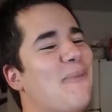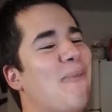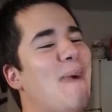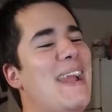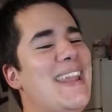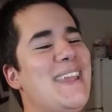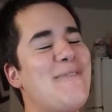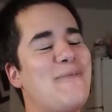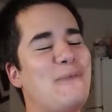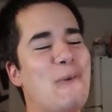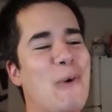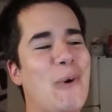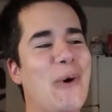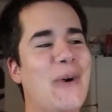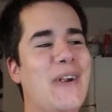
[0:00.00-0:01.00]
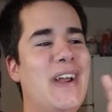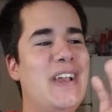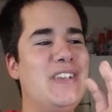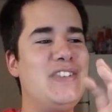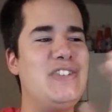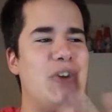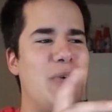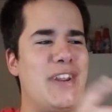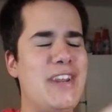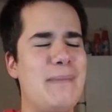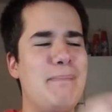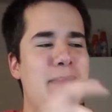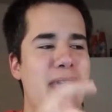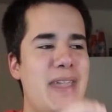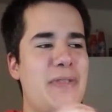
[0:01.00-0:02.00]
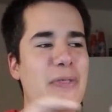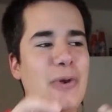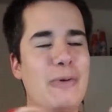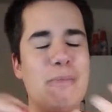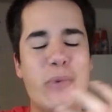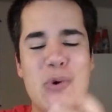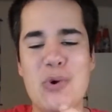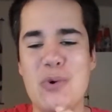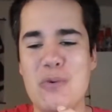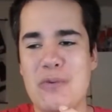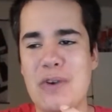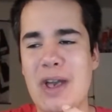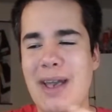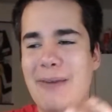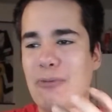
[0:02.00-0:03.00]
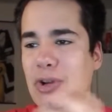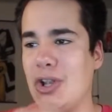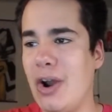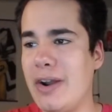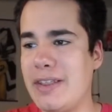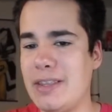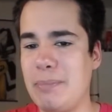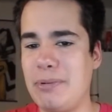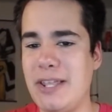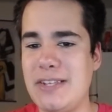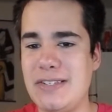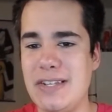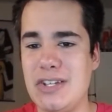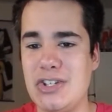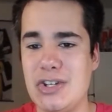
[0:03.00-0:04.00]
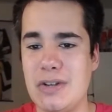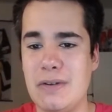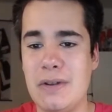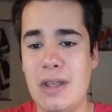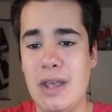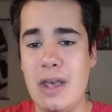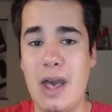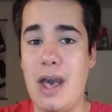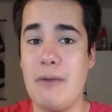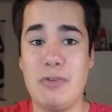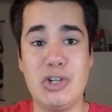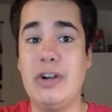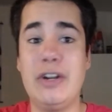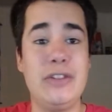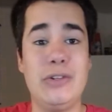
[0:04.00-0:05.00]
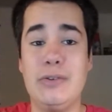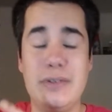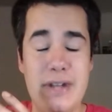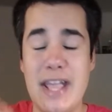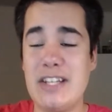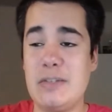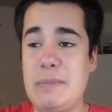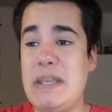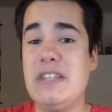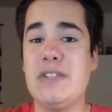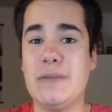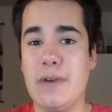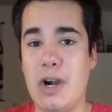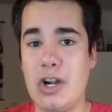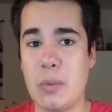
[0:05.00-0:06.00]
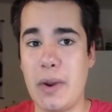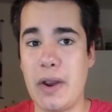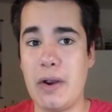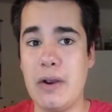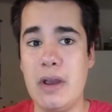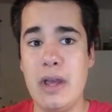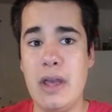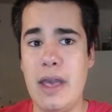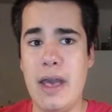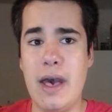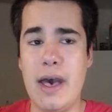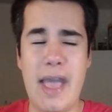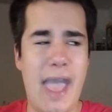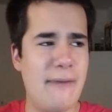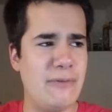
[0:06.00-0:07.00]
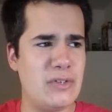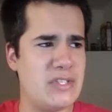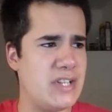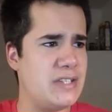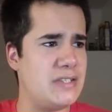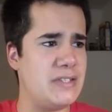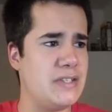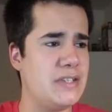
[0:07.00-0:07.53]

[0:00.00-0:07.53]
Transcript: waiting for Sony to make their move regarding the PlayStation, regarding their next piece of hardware, ever since the